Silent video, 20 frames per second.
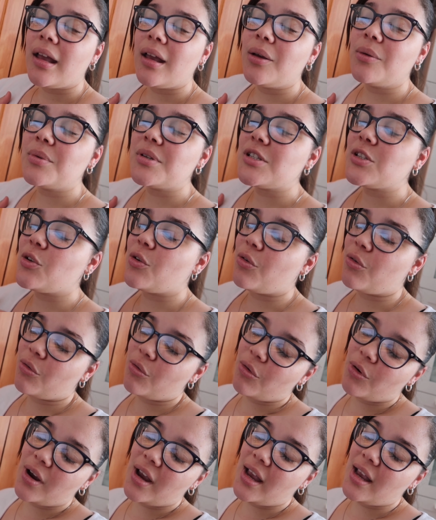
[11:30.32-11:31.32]
it was
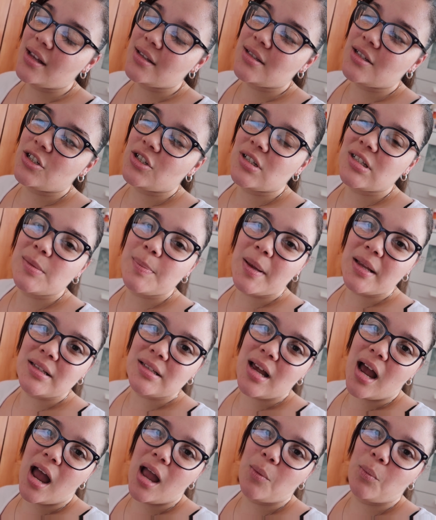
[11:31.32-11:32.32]
great to just
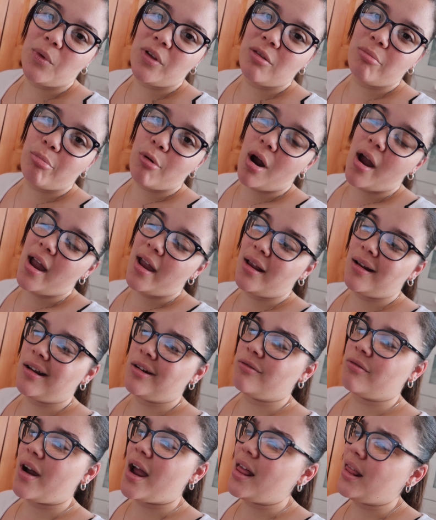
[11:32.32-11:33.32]
spend time with Brian
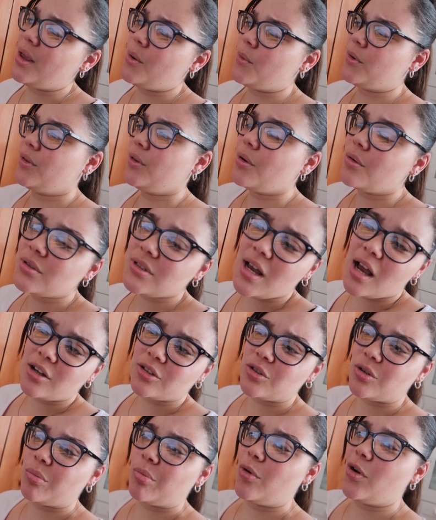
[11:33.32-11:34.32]
and Riley with no
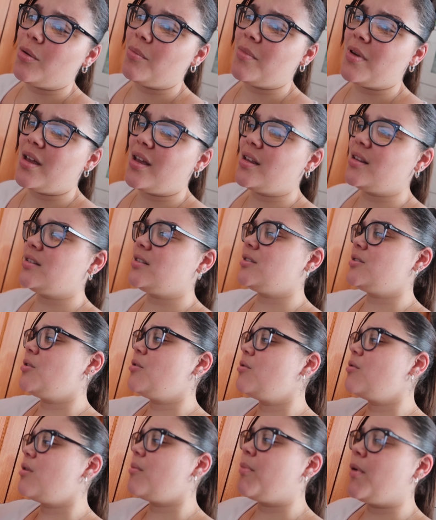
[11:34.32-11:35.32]
doctor appointments,
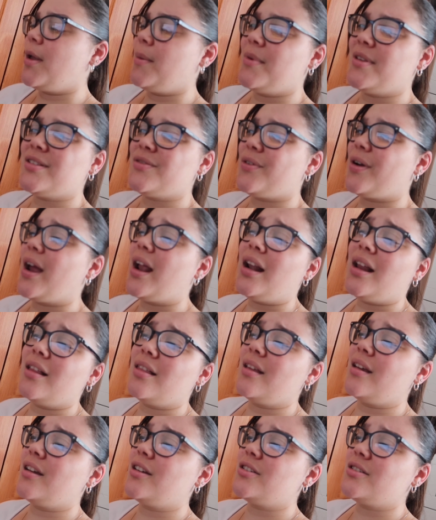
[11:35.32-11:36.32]
no appointments for
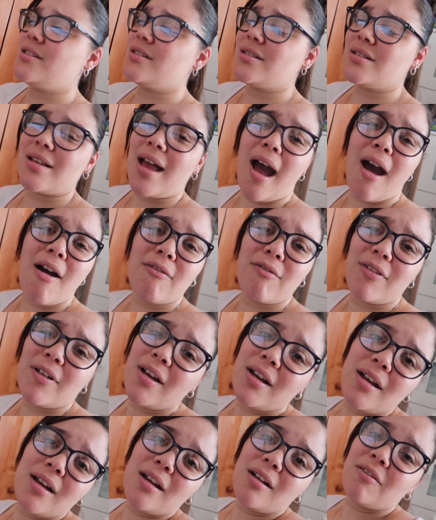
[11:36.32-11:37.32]
anything, and just have
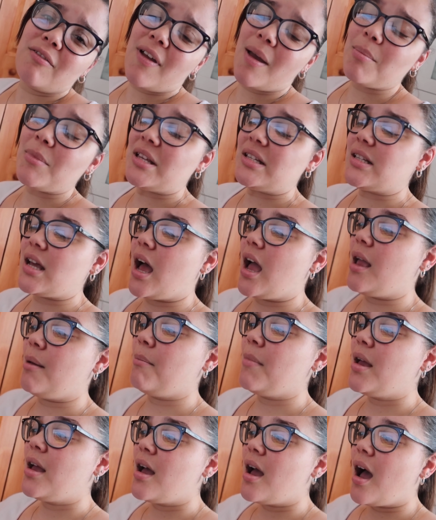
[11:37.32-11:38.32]
family
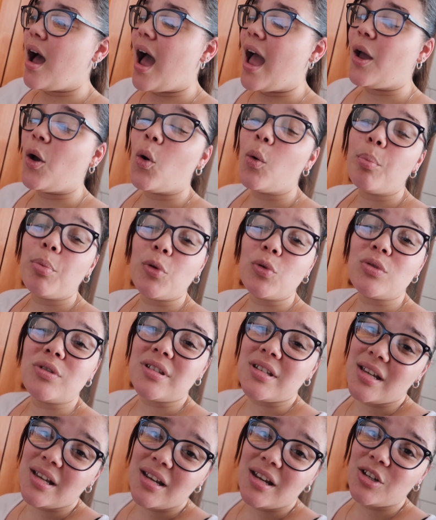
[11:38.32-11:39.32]
time. I hope you
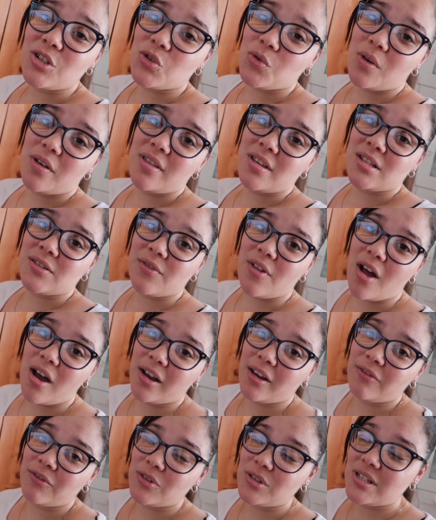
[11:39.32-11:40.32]
did enjoy this
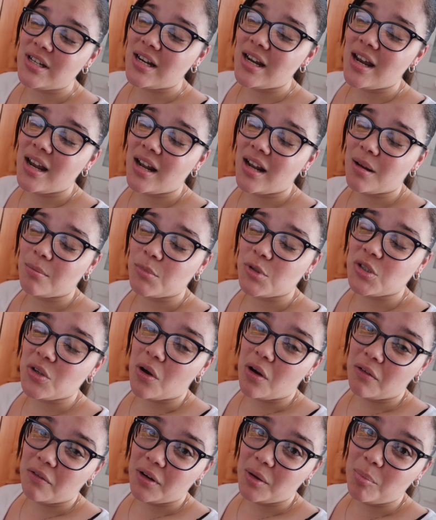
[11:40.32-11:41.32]
vlog. If you didn't, I'm
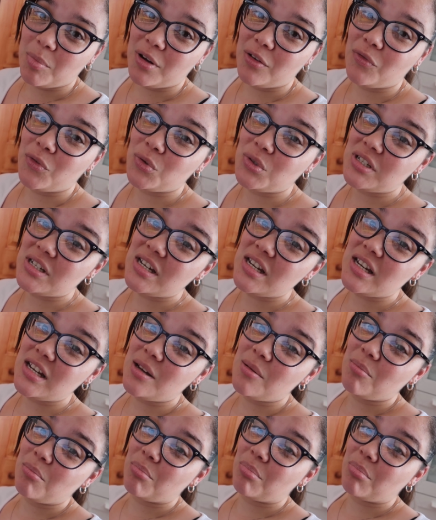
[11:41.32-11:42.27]
sorry, but if you did,